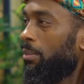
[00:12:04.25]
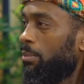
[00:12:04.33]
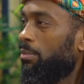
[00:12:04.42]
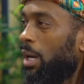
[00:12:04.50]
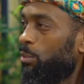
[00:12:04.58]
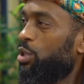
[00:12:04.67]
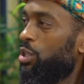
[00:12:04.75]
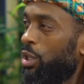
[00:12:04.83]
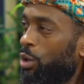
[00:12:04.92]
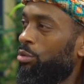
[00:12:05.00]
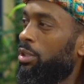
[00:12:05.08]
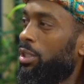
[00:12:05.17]
I'm
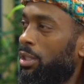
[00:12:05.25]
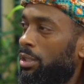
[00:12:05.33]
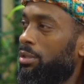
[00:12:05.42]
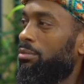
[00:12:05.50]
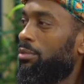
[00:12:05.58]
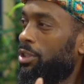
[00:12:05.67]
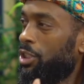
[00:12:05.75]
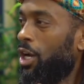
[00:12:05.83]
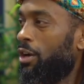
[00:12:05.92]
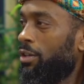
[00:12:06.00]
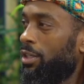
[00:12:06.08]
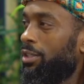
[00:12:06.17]
slowly
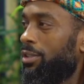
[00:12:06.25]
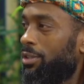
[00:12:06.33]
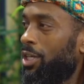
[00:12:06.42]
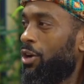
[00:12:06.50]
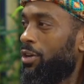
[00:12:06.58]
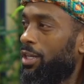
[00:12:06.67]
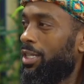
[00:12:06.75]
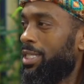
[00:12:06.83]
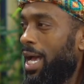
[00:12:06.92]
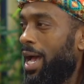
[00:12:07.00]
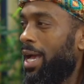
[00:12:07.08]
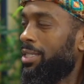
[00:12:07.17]
turning the
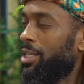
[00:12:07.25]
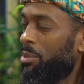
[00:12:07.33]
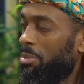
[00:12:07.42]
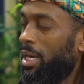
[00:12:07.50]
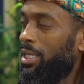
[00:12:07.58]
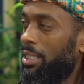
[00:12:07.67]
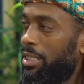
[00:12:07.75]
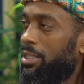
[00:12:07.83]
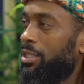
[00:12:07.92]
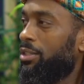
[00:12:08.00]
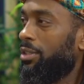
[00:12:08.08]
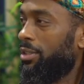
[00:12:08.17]
tide. Some of my
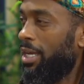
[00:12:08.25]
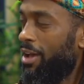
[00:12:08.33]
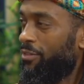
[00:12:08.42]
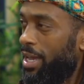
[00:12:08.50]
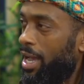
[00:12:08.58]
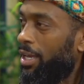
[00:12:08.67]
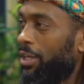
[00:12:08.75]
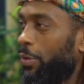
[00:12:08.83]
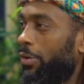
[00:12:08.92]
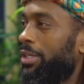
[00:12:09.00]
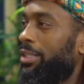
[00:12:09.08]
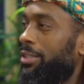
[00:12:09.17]
nieces have gotten
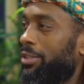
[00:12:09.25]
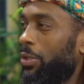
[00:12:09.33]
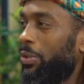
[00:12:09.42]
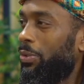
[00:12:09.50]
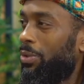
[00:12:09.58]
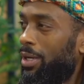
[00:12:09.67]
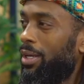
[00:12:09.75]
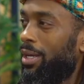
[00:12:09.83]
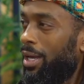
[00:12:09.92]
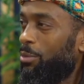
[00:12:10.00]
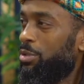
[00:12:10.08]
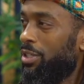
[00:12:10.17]
on it, so
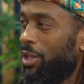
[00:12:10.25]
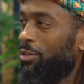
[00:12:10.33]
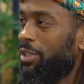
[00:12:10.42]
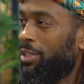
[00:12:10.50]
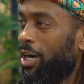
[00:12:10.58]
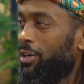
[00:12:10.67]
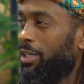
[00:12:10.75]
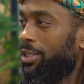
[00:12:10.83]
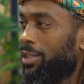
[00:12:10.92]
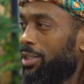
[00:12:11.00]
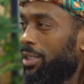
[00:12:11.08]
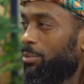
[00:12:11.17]
I'm slowly
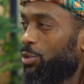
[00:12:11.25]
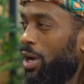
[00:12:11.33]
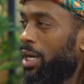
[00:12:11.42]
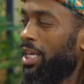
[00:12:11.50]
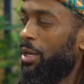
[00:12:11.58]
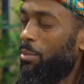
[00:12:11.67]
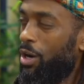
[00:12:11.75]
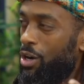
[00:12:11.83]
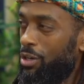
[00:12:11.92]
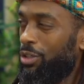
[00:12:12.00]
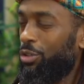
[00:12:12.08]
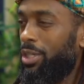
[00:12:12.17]
turning the ship, trying to get my
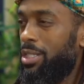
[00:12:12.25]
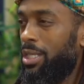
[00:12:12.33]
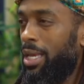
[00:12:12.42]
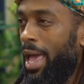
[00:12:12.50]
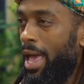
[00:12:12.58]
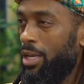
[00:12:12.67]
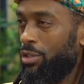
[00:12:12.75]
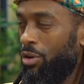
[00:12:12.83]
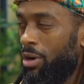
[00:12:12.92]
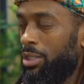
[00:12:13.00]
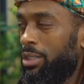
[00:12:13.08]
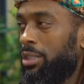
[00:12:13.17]
uncle, because he has
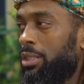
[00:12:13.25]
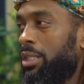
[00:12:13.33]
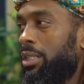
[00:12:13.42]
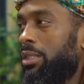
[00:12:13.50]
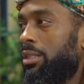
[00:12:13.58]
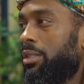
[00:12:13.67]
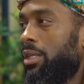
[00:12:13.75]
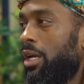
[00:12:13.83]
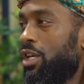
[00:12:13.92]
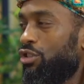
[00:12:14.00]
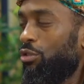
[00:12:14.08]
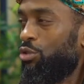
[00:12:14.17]
heart disease.
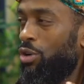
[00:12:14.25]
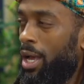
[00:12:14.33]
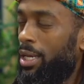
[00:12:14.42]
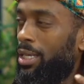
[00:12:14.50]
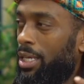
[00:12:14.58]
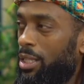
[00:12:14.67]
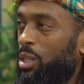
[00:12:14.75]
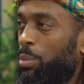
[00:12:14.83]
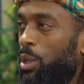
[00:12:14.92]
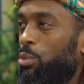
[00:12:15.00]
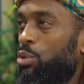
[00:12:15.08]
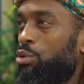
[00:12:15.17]
So trying to get the
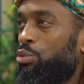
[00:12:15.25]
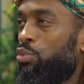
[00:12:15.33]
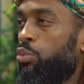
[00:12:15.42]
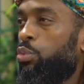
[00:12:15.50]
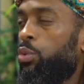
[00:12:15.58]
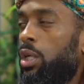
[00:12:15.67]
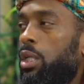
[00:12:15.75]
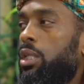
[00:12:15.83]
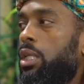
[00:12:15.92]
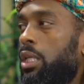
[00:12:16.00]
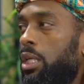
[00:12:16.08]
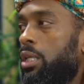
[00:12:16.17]
people who
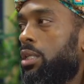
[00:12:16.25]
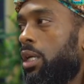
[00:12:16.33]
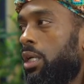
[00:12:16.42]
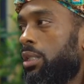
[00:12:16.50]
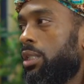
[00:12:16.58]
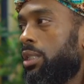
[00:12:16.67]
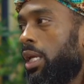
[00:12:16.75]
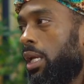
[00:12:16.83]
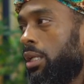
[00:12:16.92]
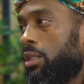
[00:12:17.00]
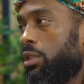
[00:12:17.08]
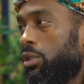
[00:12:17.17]
really need to
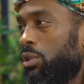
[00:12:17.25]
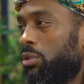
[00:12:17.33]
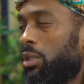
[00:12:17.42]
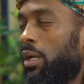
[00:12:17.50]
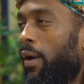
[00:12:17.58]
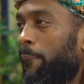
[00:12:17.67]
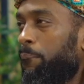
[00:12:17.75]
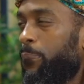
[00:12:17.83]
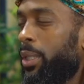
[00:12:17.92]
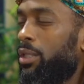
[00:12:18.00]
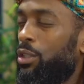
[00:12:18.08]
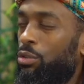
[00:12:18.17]
understand it to do it.
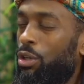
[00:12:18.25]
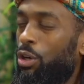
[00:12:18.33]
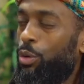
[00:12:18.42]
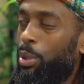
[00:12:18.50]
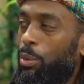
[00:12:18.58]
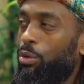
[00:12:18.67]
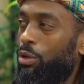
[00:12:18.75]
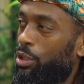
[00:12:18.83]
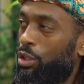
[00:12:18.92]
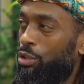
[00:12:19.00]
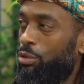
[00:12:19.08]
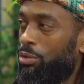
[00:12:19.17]
But people are
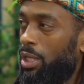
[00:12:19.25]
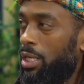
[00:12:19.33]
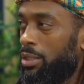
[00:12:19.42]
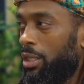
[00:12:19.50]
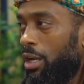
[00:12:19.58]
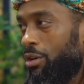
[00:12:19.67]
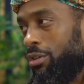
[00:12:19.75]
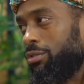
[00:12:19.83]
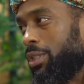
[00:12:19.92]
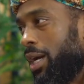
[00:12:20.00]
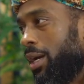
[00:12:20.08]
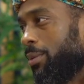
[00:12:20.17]
going to do things in their
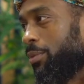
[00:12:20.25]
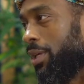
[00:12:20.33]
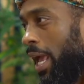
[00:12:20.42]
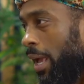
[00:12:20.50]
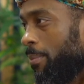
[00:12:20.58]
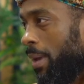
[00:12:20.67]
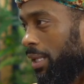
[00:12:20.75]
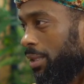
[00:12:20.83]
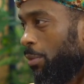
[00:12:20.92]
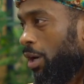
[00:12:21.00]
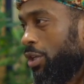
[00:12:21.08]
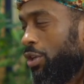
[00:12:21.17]
own time. You can't make
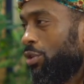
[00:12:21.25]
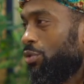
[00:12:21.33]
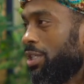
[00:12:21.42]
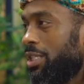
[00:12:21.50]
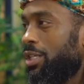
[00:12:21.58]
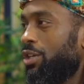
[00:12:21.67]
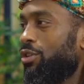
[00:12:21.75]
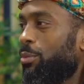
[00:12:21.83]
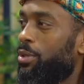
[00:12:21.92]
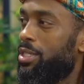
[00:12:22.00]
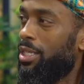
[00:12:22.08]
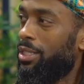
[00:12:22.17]
them. All you can do is continue to
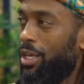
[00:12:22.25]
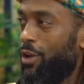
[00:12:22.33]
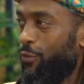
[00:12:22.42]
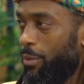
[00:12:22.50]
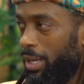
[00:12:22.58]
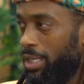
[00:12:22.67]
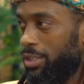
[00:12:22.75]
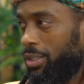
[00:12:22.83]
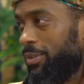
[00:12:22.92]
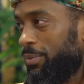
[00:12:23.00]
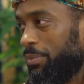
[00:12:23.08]
present the information.